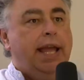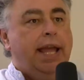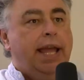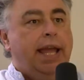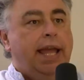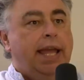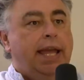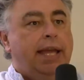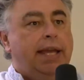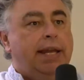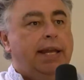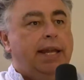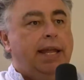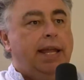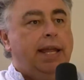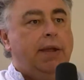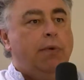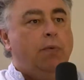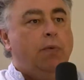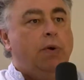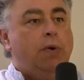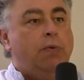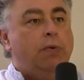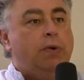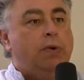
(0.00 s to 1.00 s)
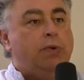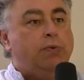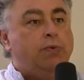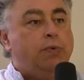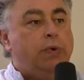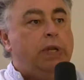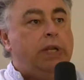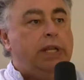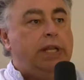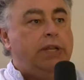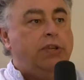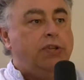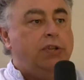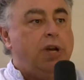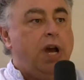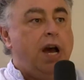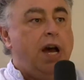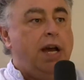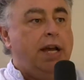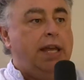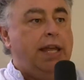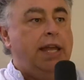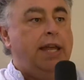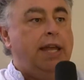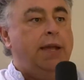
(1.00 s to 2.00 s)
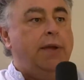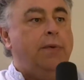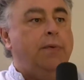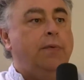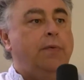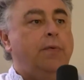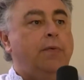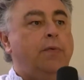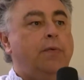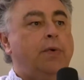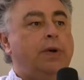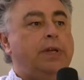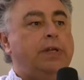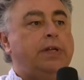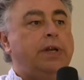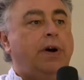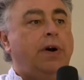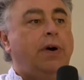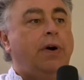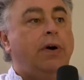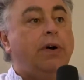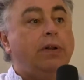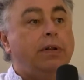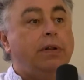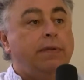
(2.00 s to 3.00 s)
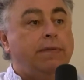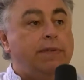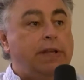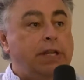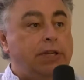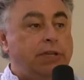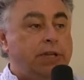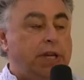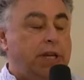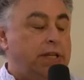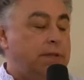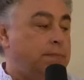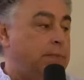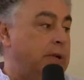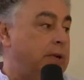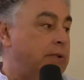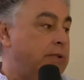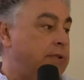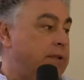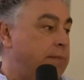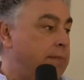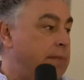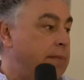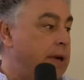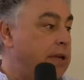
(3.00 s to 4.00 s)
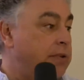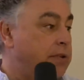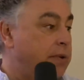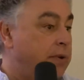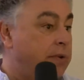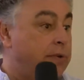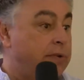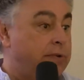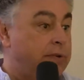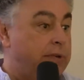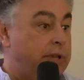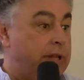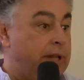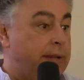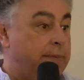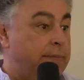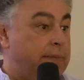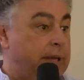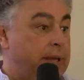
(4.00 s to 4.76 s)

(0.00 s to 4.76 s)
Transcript: And what was really shocking was all of these chess players are much older than